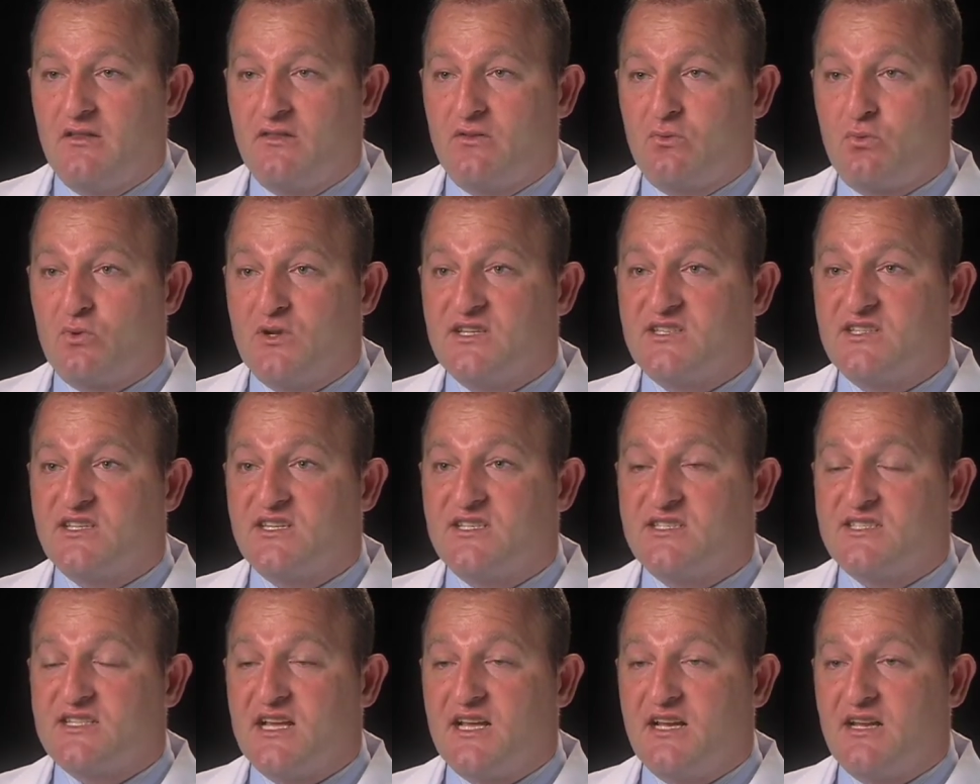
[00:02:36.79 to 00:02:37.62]
The risk
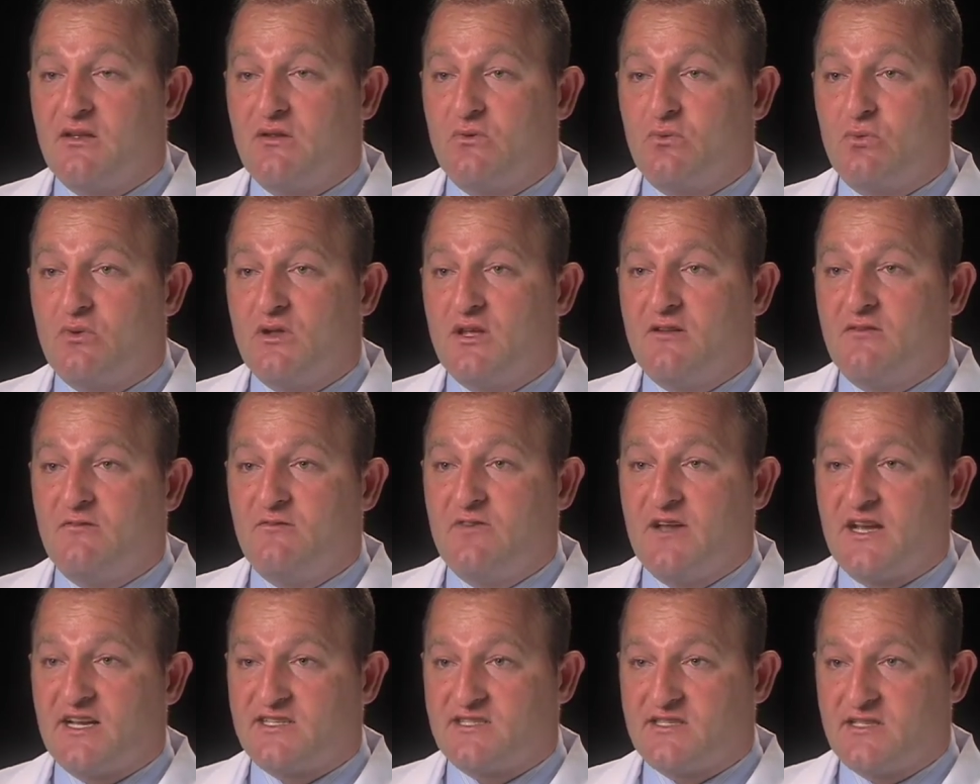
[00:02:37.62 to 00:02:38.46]
is that it
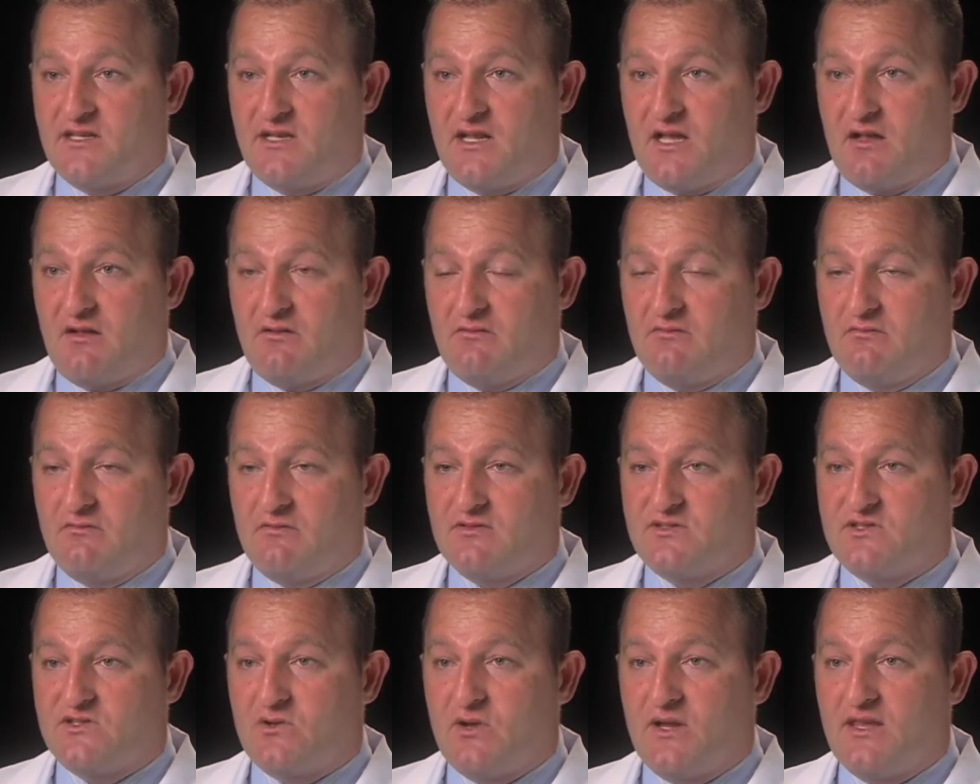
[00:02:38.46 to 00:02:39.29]
reinfects the nail.
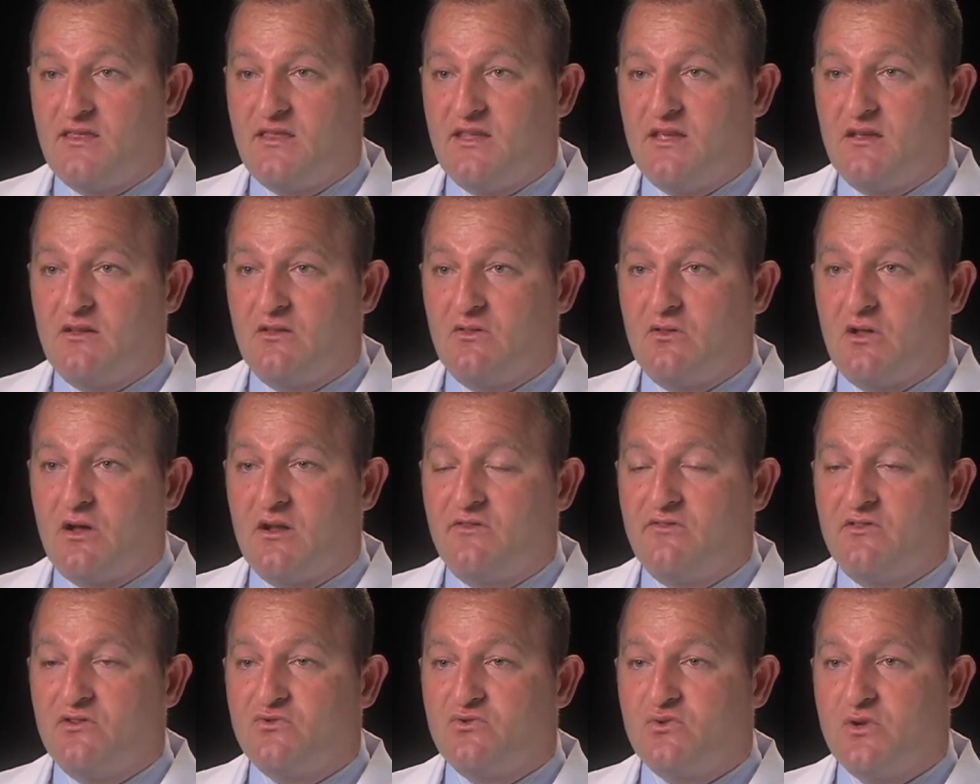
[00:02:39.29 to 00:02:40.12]
So I think a
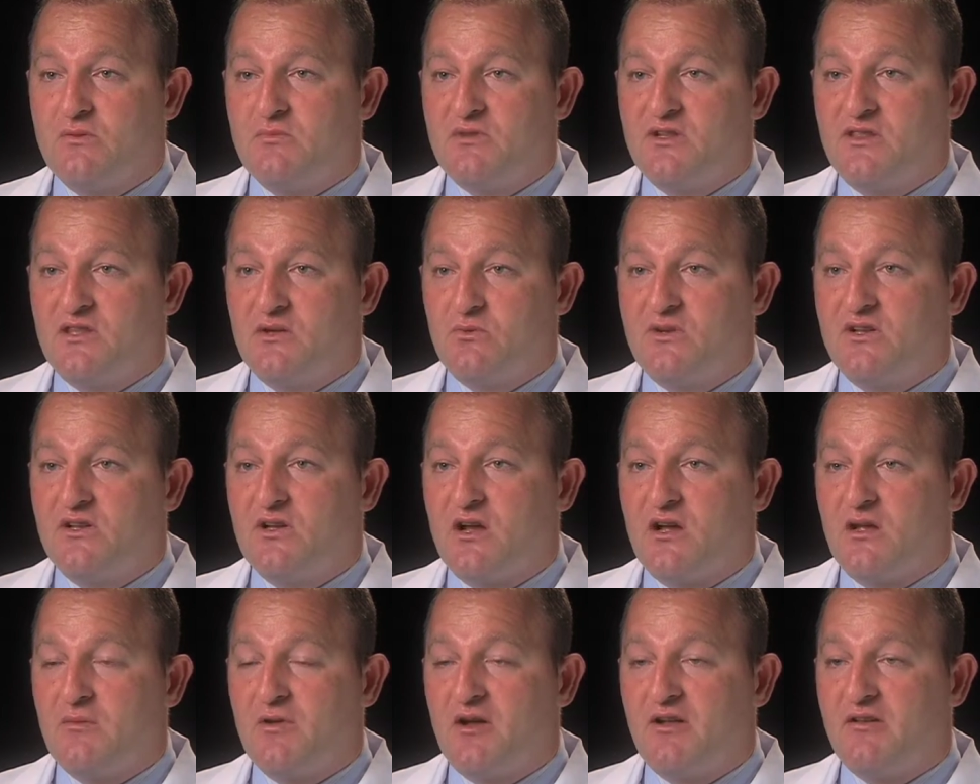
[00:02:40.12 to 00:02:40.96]
lot of the treatment that we
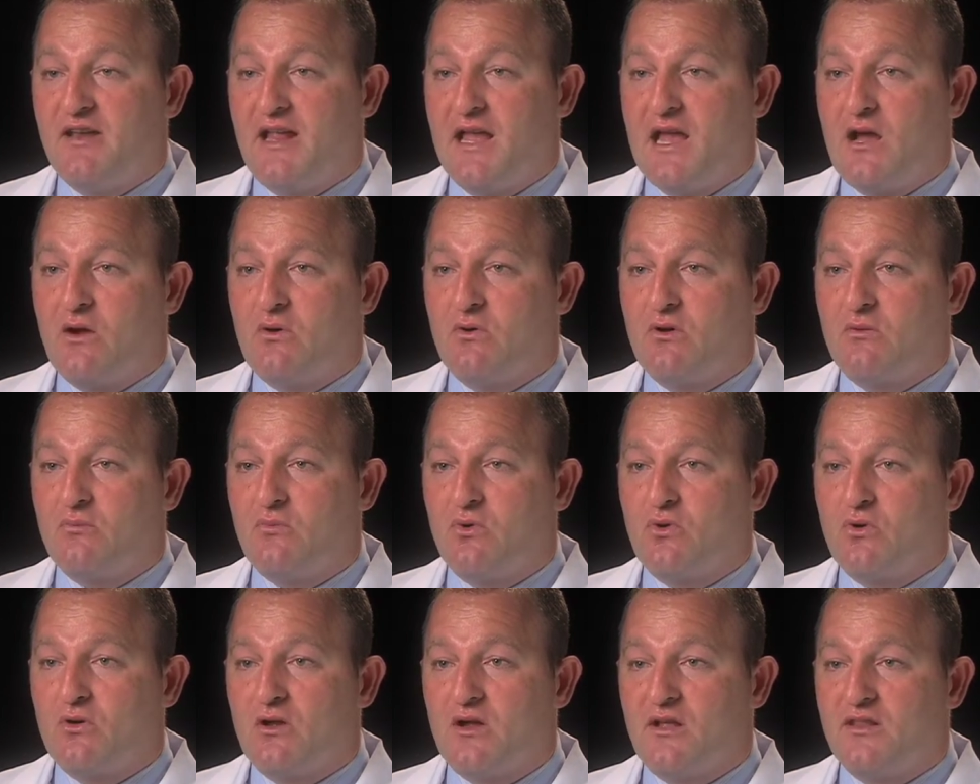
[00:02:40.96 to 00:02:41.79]
talk about now are
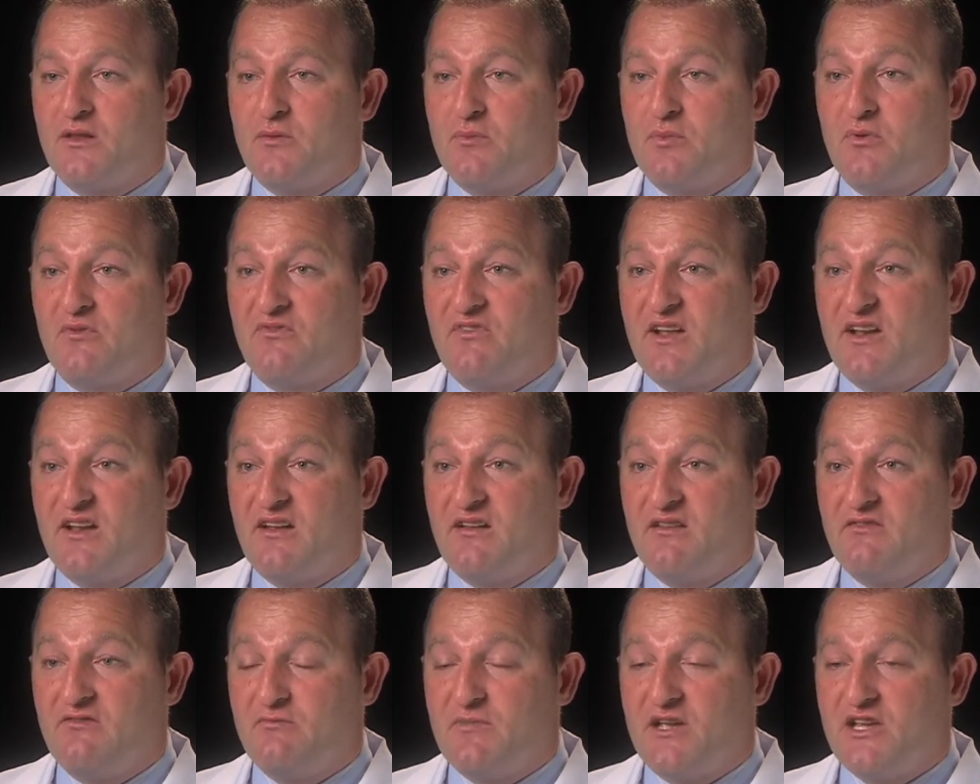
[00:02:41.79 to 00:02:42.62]
more on the
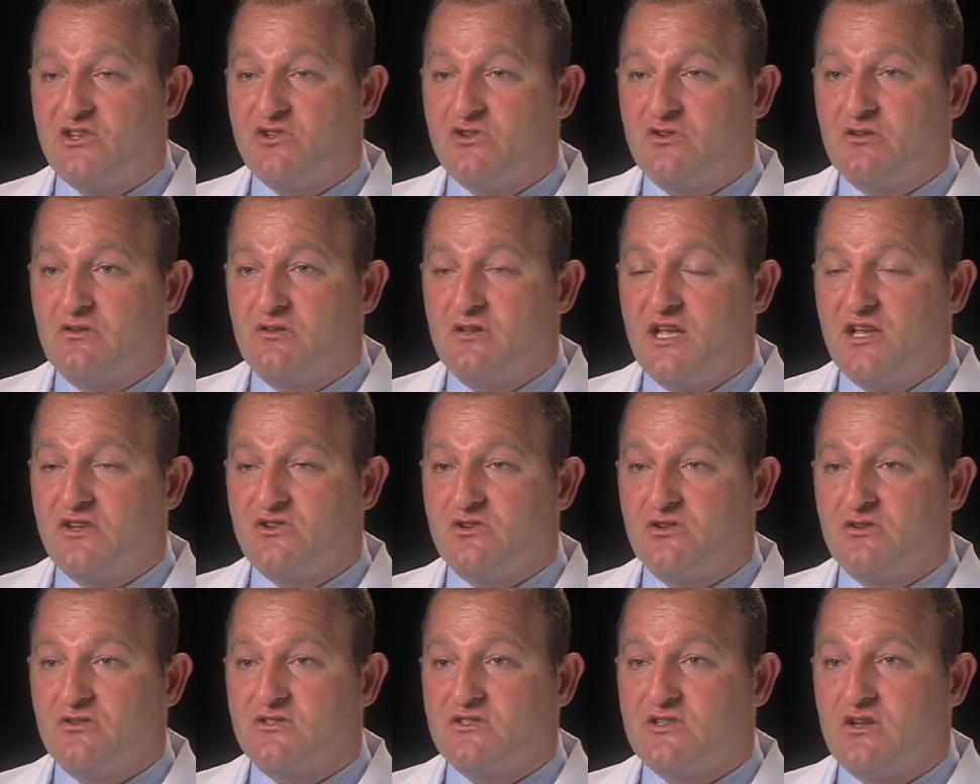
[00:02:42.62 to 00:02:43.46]
preventative nature.
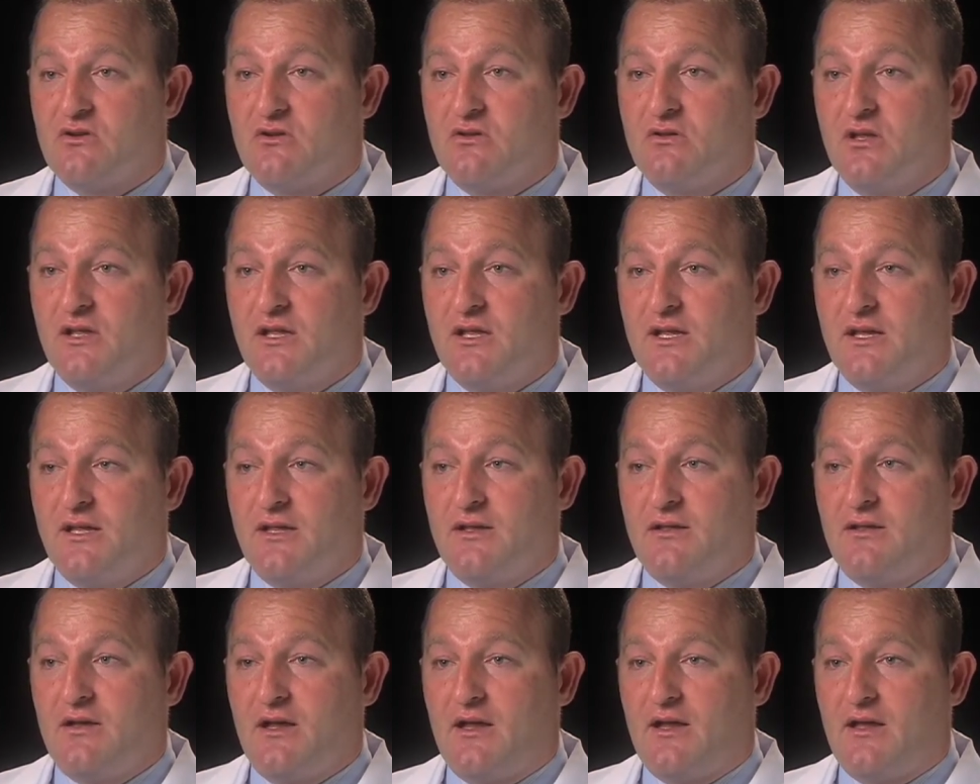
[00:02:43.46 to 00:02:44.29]
nature. So
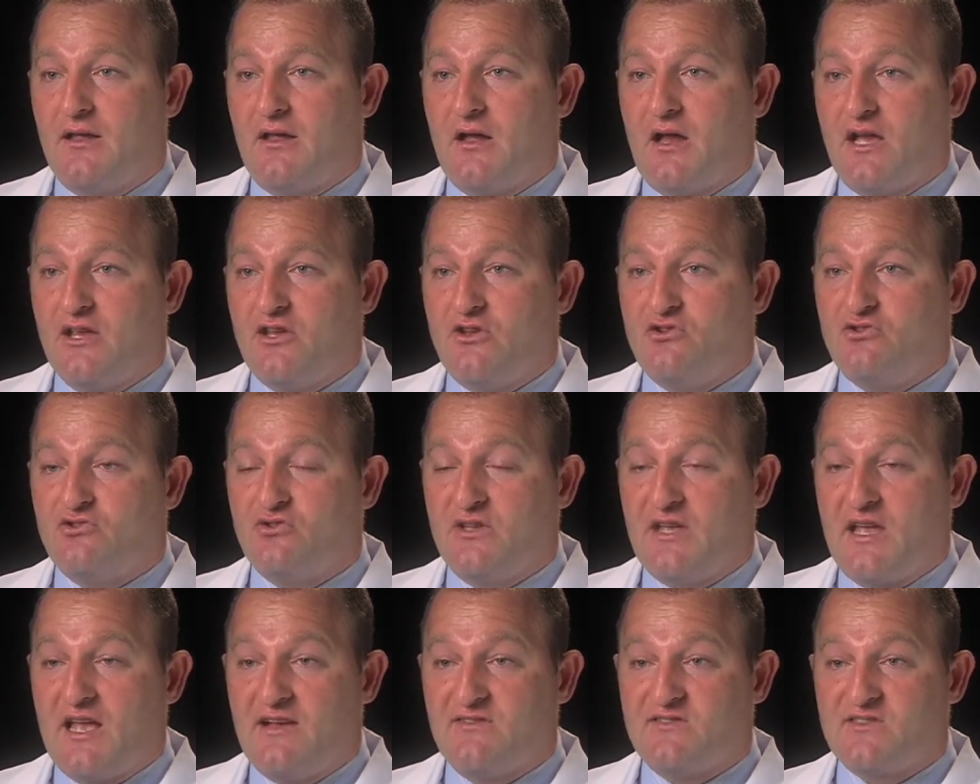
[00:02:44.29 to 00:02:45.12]
uh, I
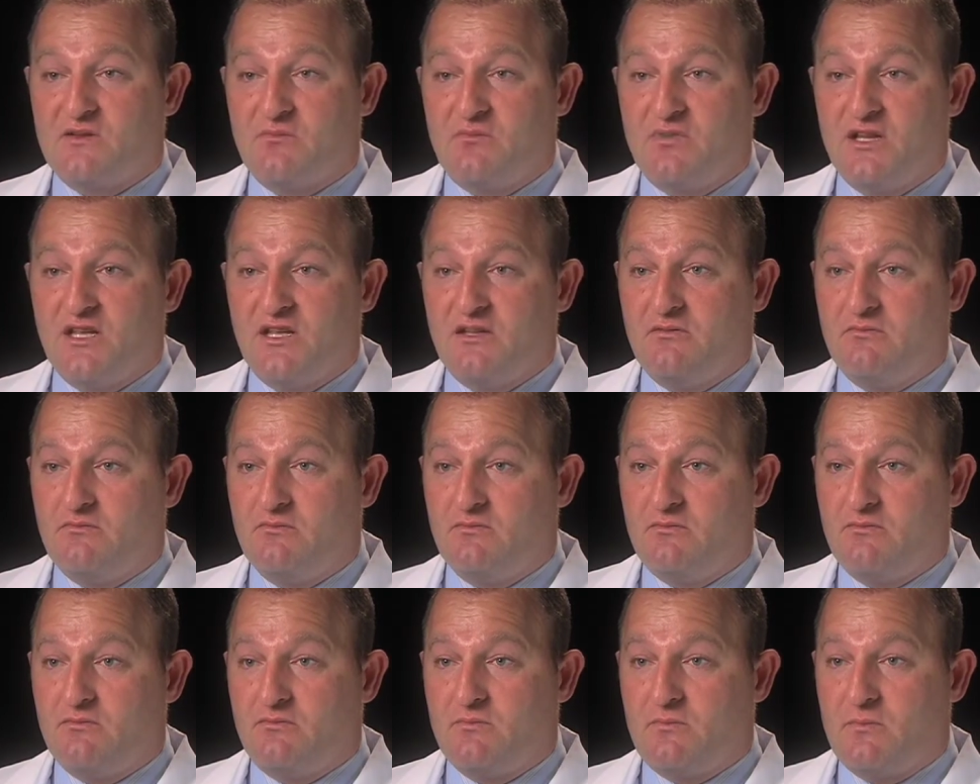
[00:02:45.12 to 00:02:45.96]
usually have somebody
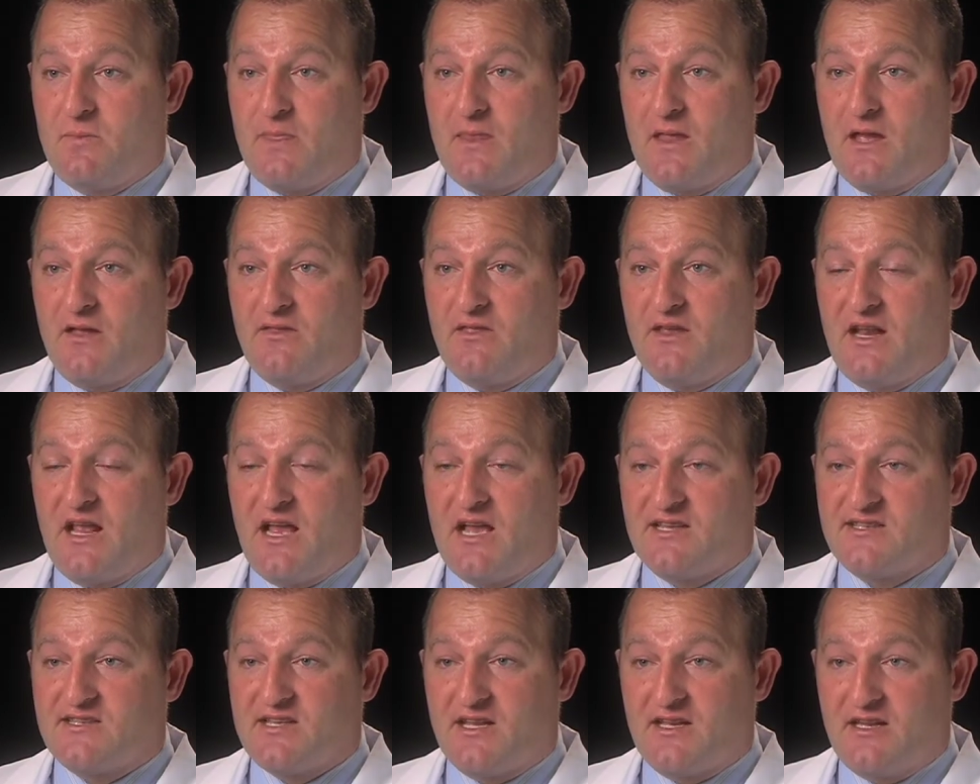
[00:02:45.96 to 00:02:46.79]
uh, that
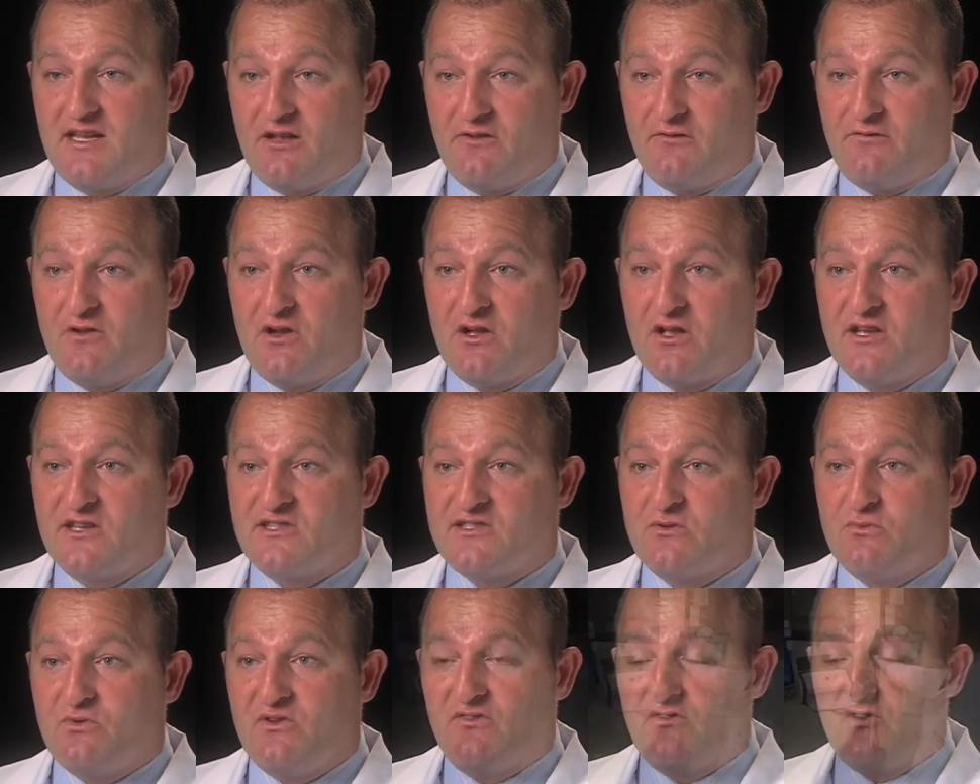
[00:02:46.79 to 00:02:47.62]
has had nail
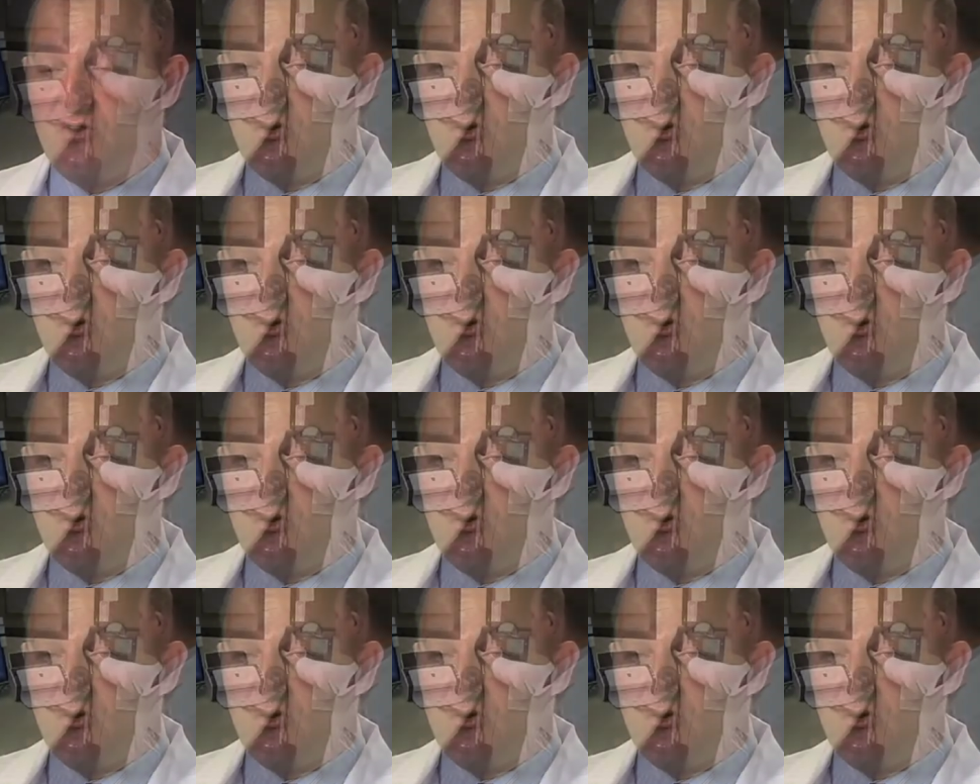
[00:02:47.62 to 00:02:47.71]
fungus and we've